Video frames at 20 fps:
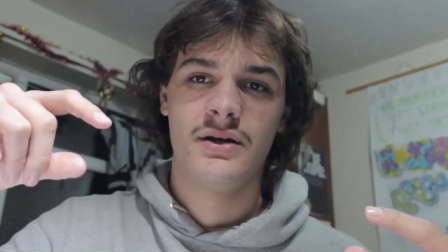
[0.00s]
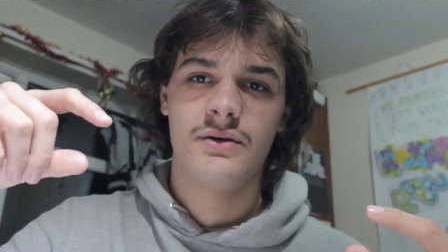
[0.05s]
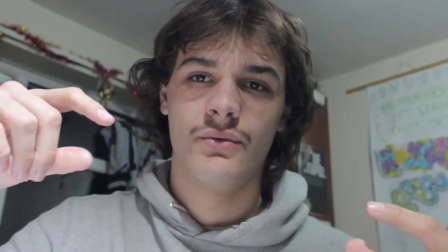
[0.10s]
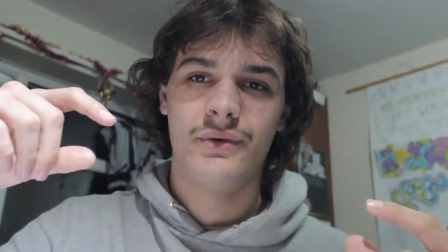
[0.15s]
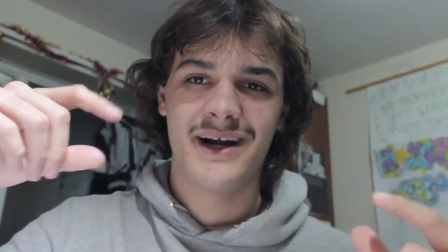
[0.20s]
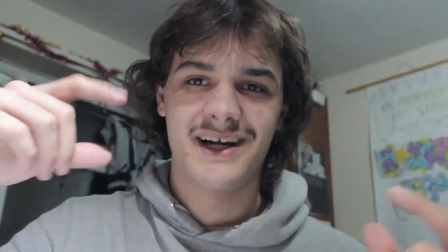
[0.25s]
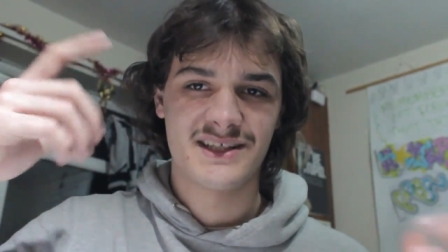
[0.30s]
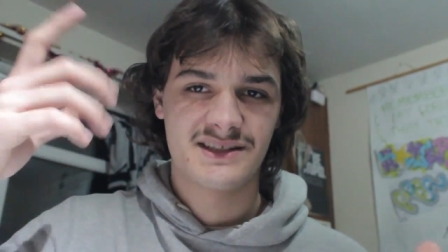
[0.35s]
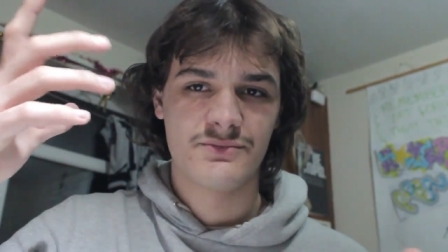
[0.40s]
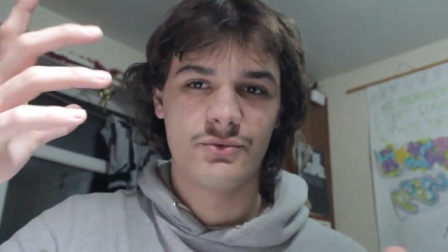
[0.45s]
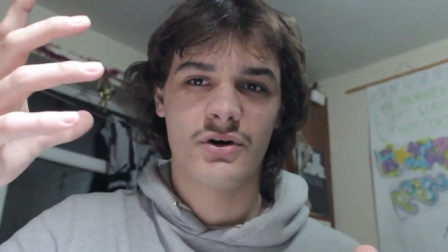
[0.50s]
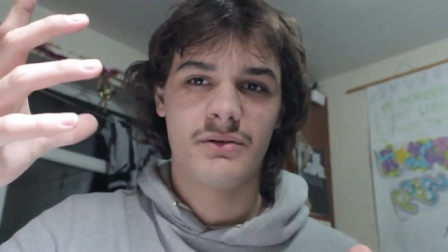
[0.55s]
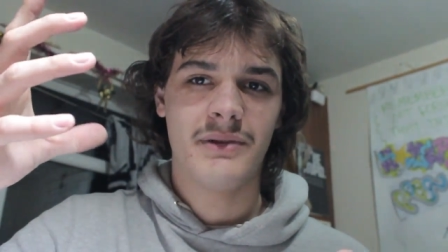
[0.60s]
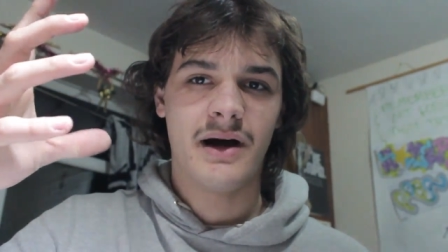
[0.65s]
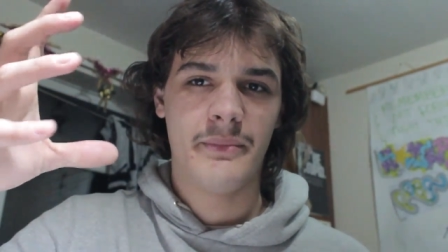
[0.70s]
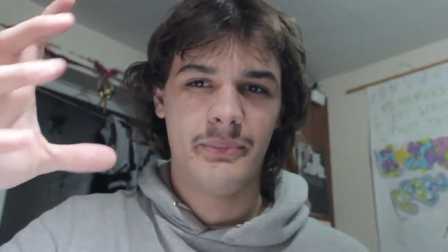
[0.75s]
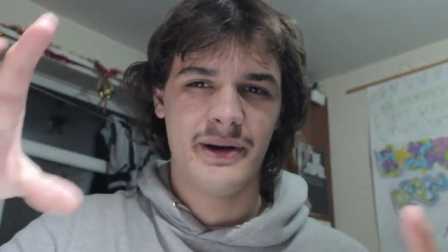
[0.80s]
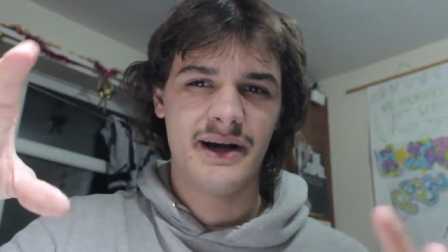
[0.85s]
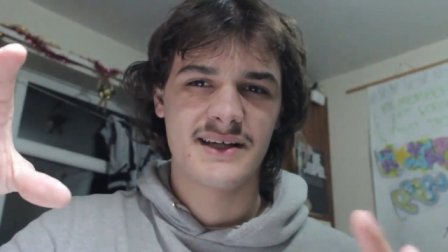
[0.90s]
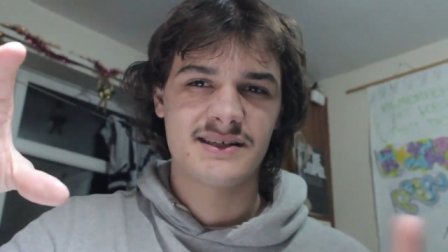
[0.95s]
where it's more
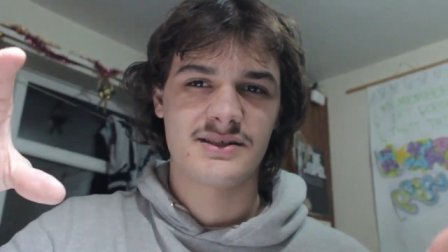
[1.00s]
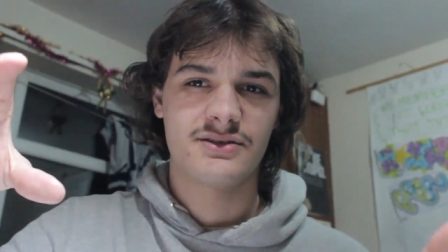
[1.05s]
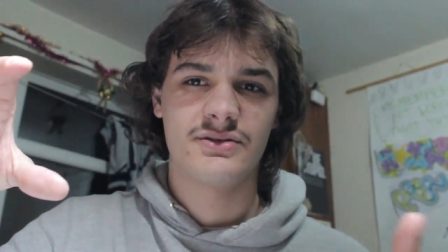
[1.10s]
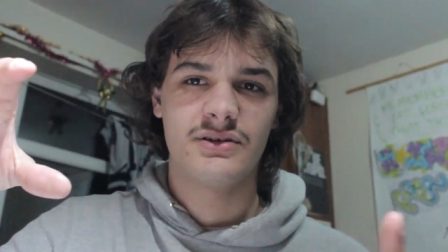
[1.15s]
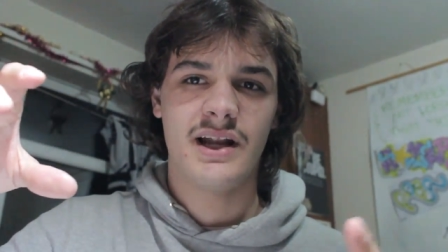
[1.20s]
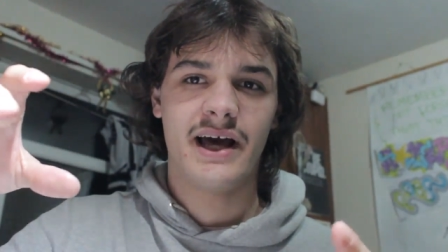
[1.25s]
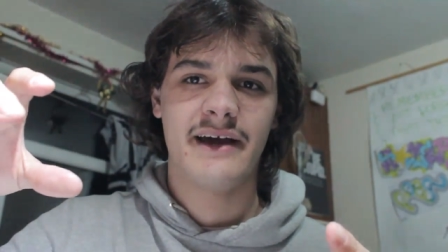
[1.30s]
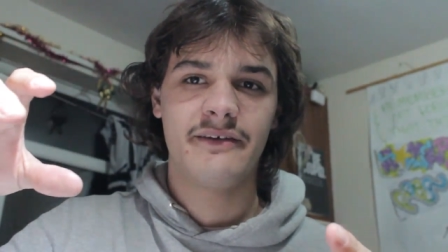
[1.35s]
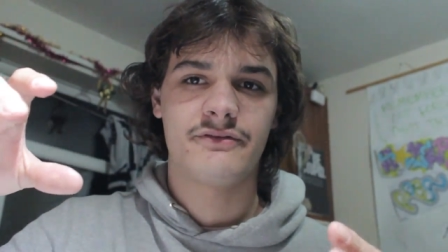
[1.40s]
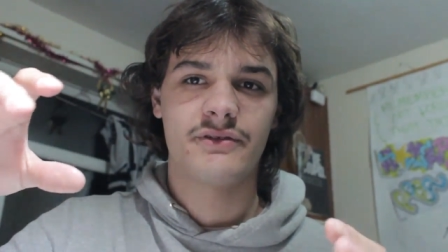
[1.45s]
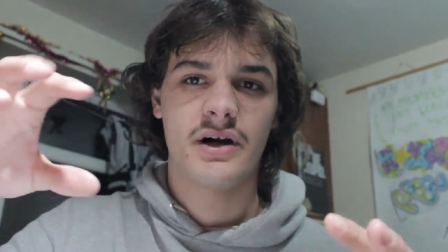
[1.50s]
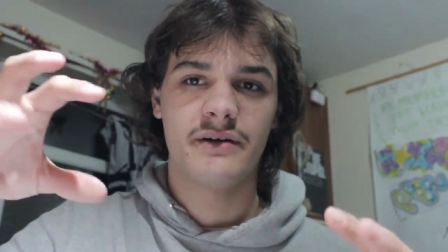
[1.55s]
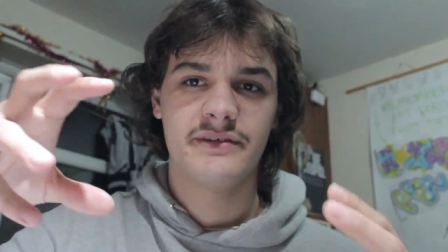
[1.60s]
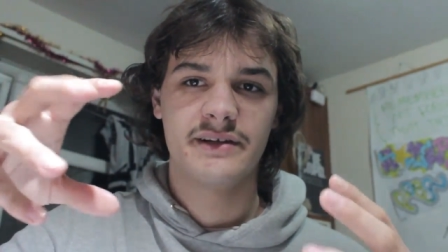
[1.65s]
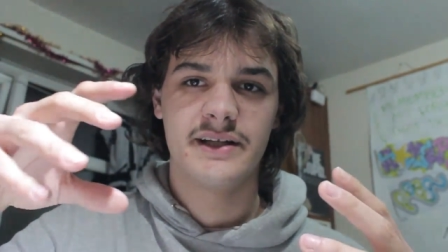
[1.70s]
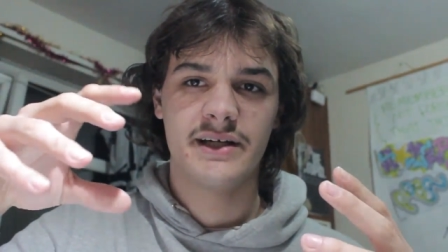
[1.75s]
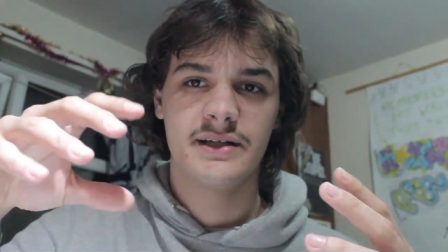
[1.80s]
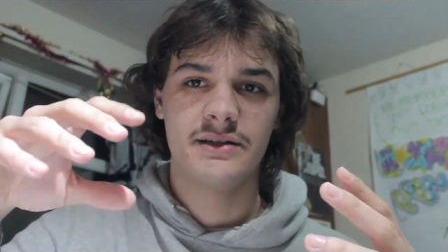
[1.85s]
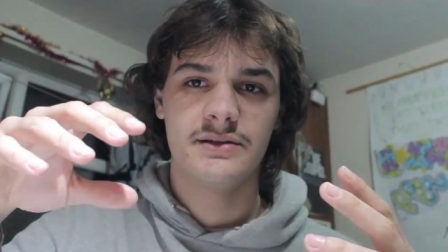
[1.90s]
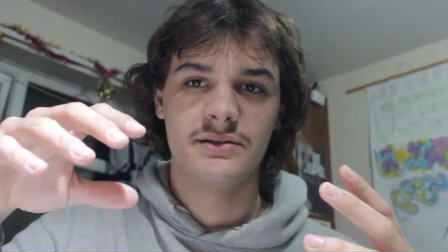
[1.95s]
about personal life rather
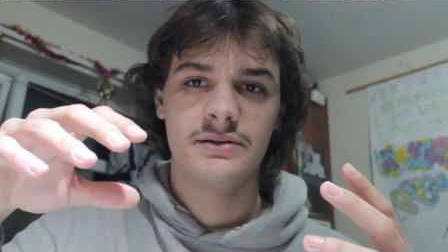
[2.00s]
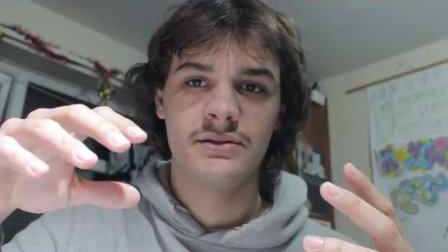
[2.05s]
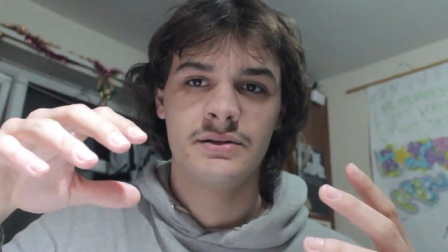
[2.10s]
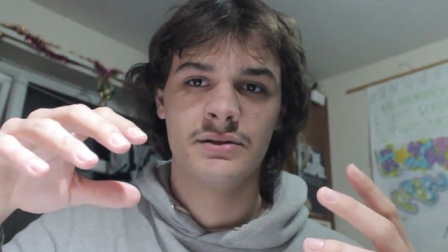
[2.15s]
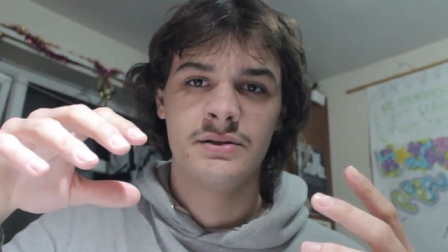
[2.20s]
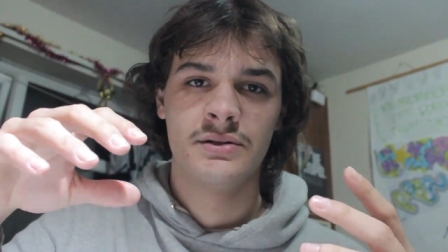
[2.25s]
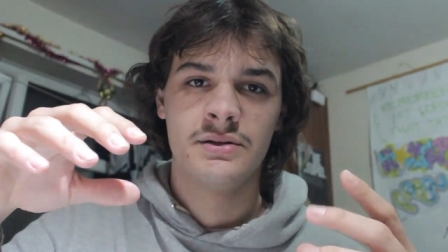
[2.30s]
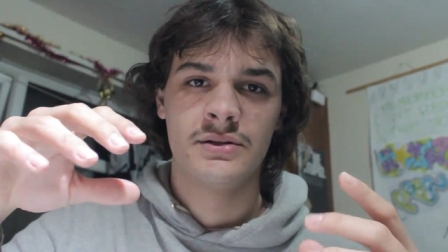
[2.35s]
than